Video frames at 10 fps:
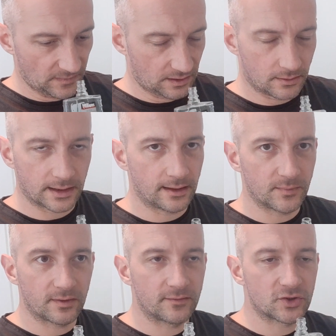crikey,
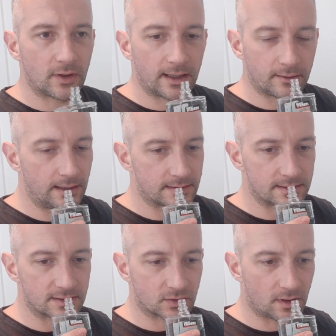I'm not even sure how to
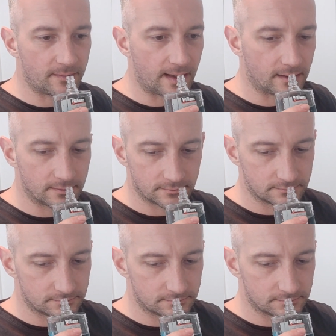describe that.